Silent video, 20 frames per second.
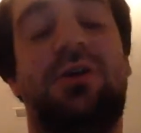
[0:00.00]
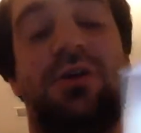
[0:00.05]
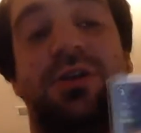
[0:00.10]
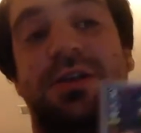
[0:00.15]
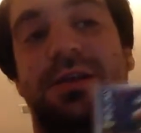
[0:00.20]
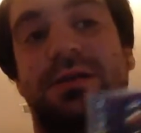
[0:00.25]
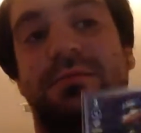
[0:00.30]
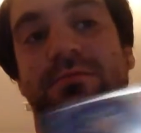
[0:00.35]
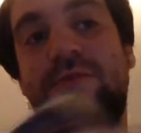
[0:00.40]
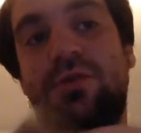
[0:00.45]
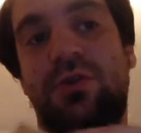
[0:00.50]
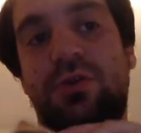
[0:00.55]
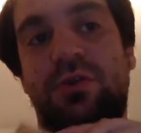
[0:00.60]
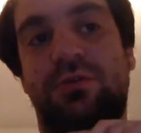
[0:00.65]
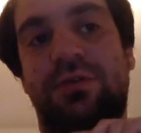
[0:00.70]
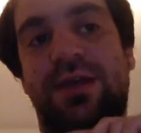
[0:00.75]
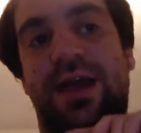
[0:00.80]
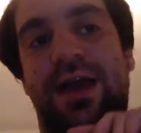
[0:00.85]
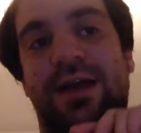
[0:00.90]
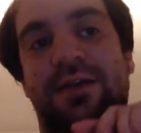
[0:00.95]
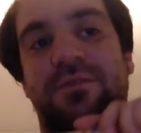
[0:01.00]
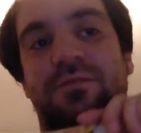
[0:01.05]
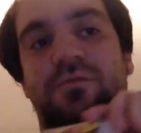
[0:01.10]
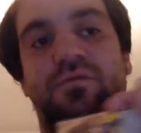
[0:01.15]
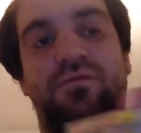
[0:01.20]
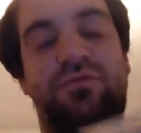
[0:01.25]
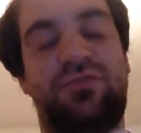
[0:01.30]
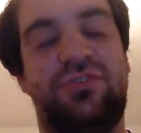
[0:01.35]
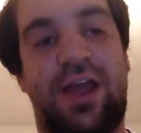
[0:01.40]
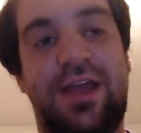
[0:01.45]
onto him, attack
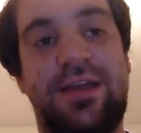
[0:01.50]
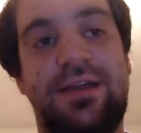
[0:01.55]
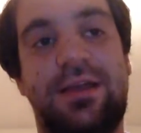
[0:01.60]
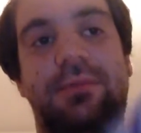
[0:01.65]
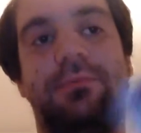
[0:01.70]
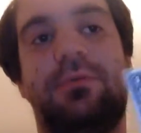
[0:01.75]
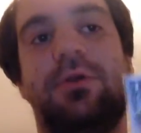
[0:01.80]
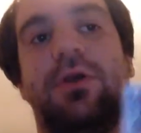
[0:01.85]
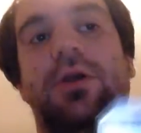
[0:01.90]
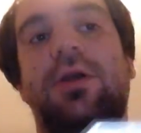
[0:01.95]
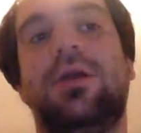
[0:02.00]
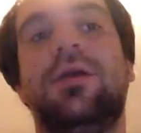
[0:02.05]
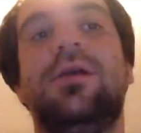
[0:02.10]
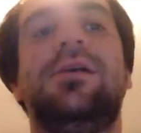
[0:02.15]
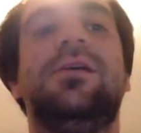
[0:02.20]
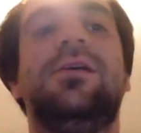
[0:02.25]
giant number,